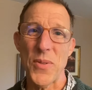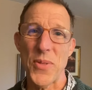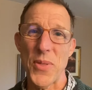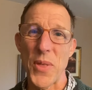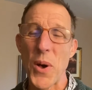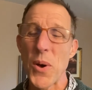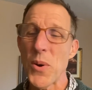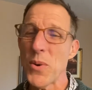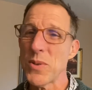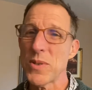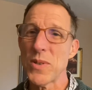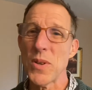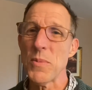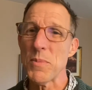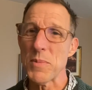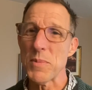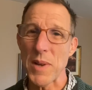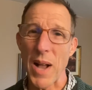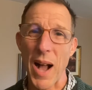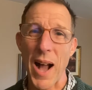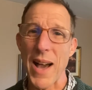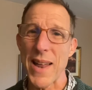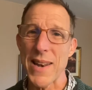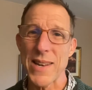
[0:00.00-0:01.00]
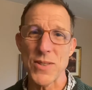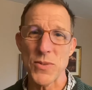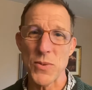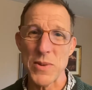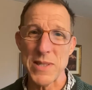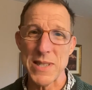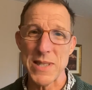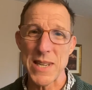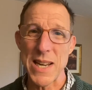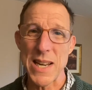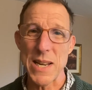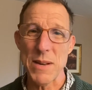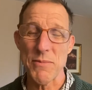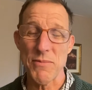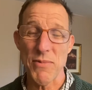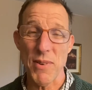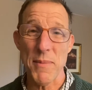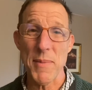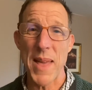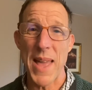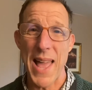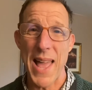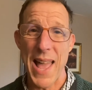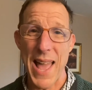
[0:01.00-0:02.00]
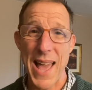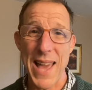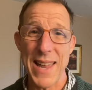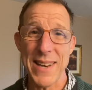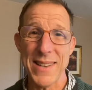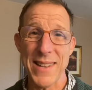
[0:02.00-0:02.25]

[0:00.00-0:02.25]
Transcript: those whom God has redeemed from the hand